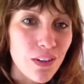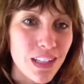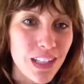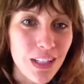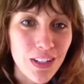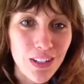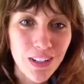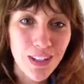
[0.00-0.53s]

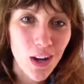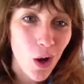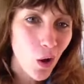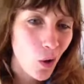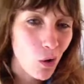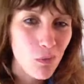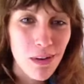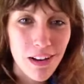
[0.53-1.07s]
really good
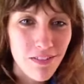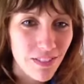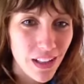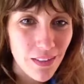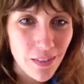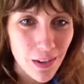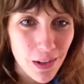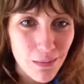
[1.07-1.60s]
homemade
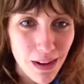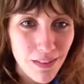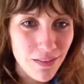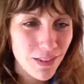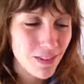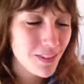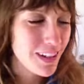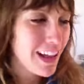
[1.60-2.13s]
flavor into my
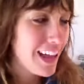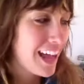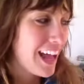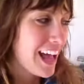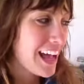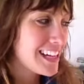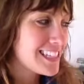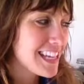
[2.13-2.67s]
food,
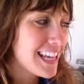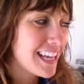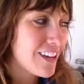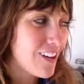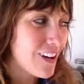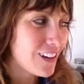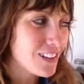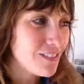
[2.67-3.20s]
I take
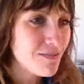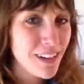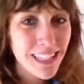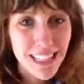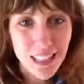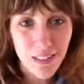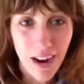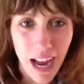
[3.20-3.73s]
all of my
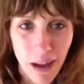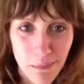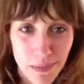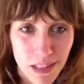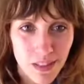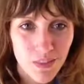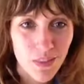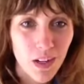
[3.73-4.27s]

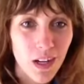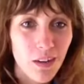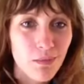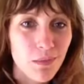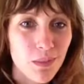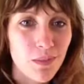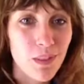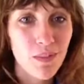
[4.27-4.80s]
scraps
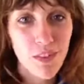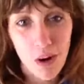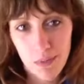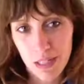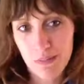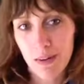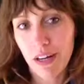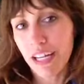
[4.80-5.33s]
from the
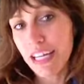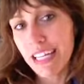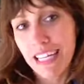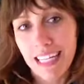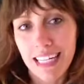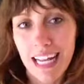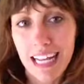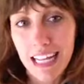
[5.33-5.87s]
farmer's market,
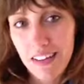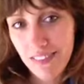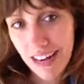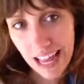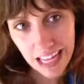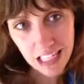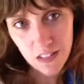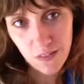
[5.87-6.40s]
and I even
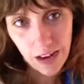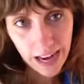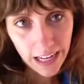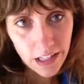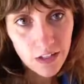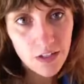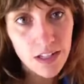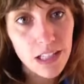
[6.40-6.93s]
ask for
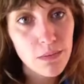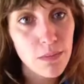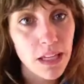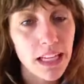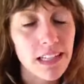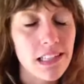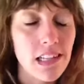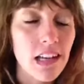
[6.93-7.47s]
extras,
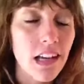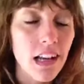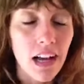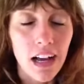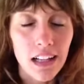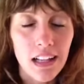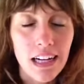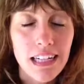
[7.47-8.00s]
because
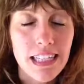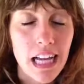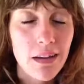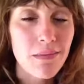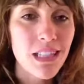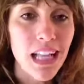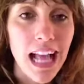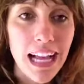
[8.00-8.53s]
a lot of
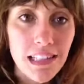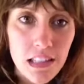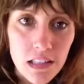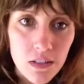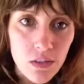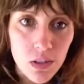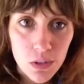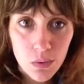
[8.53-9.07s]
times they'll ask
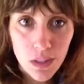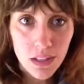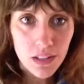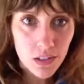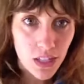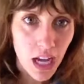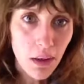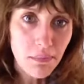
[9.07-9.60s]
you, do you want
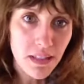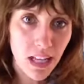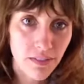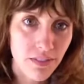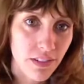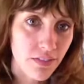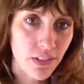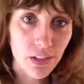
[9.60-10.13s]
the tops
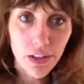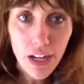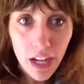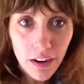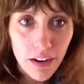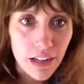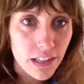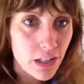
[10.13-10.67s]
off of your
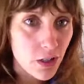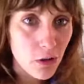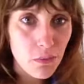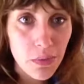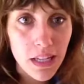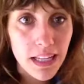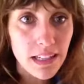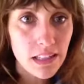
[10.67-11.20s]
carrots, your
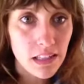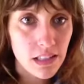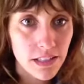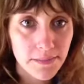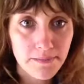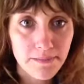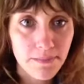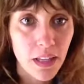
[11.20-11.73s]
beets,
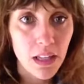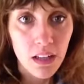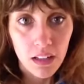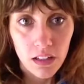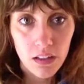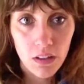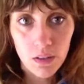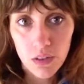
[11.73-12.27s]
and
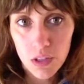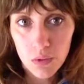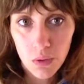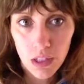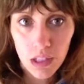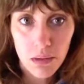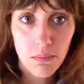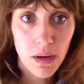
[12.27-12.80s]
do you
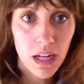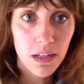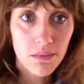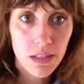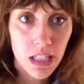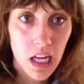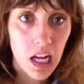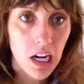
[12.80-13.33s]
want the
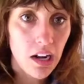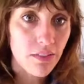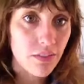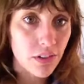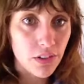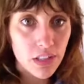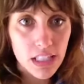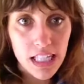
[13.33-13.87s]
bottoms cut
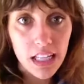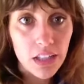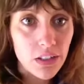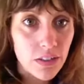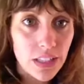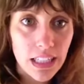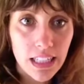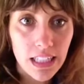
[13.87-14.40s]
off of your
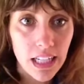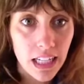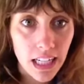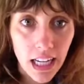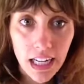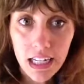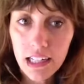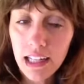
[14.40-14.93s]
celery, yada
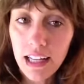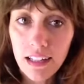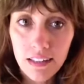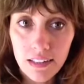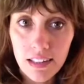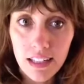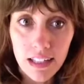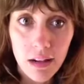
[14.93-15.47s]
yada,
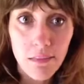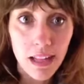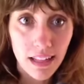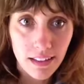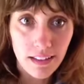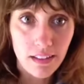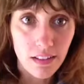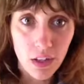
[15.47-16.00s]
and I'm
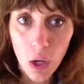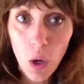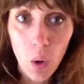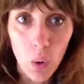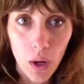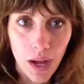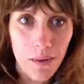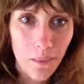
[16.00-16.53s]
like,
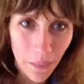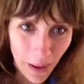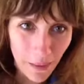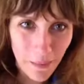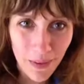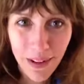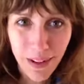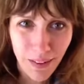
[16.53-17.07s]
no, I
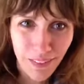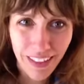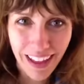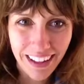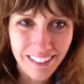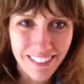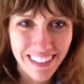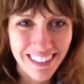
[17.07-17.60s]
want all
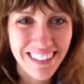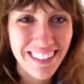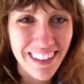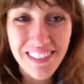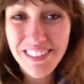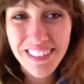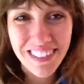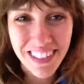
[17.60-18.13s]
that.
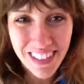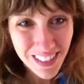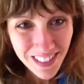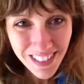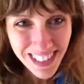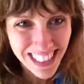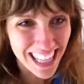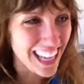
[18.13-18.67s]
I'm going to
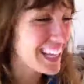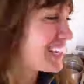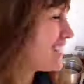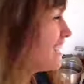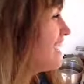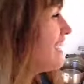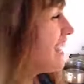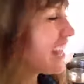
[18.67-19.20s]
use that.
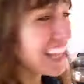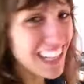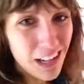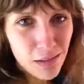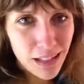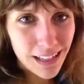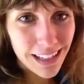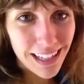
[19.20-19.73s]
And
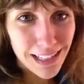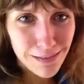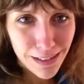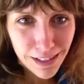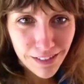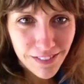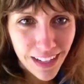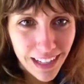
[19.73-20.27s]
I'm like, as a
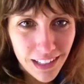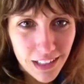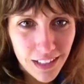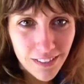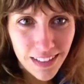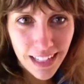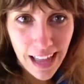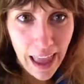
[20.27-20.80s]
matter of fact, do
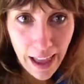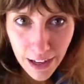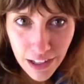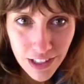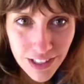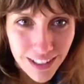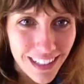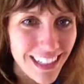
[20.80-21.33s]
you have any
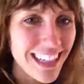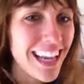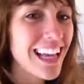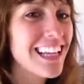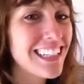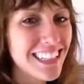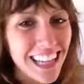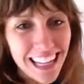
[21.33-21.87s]
extra?
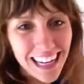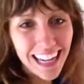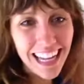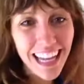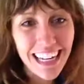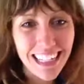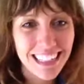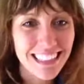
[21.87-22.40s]
And I
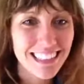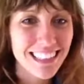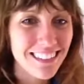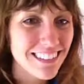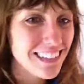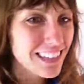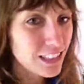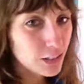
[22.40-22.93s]
get it. So
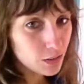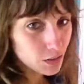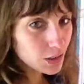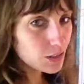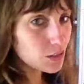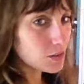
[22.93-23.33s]
you can